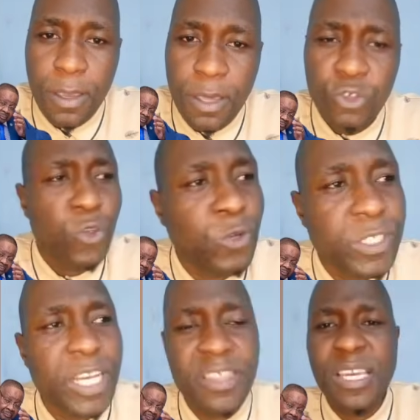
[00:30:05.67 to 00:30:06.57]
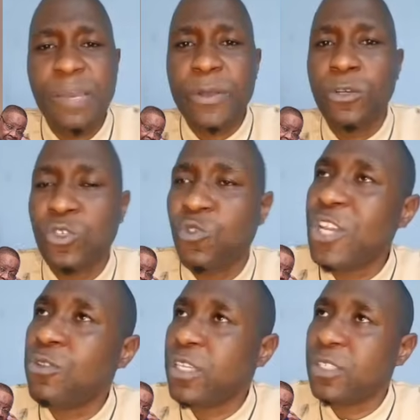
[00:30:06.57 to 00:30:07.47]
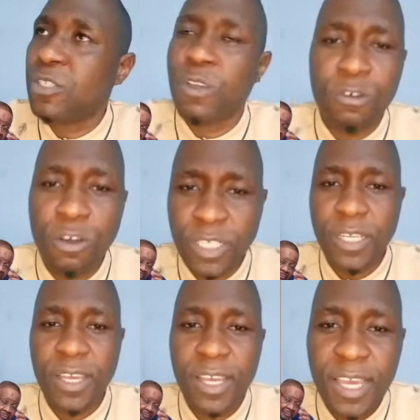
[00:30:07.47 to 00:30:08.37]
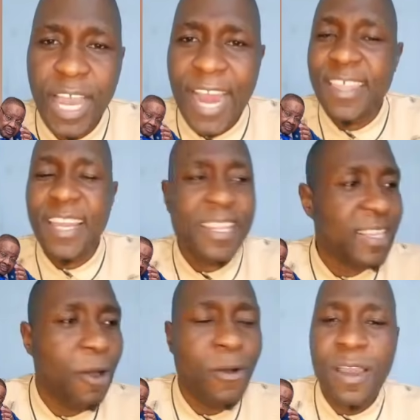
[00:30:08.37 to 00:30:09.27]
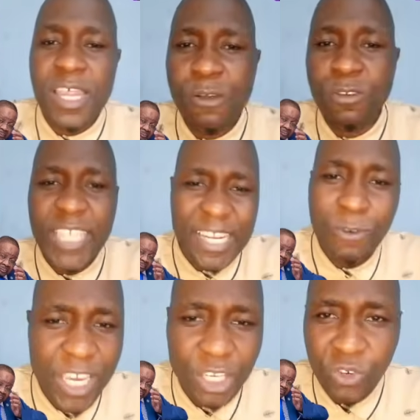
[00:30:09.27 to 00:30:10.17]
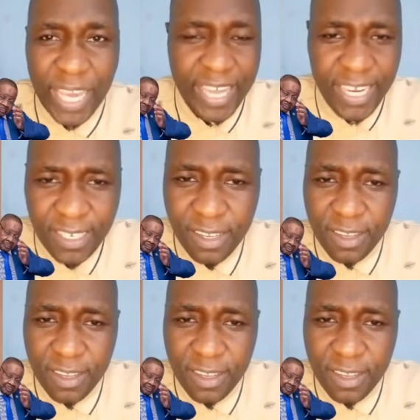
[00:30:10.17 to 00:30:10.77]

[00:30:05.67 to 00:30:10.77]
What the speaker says: So you just think because you went to the court and then now they will start your issue like that?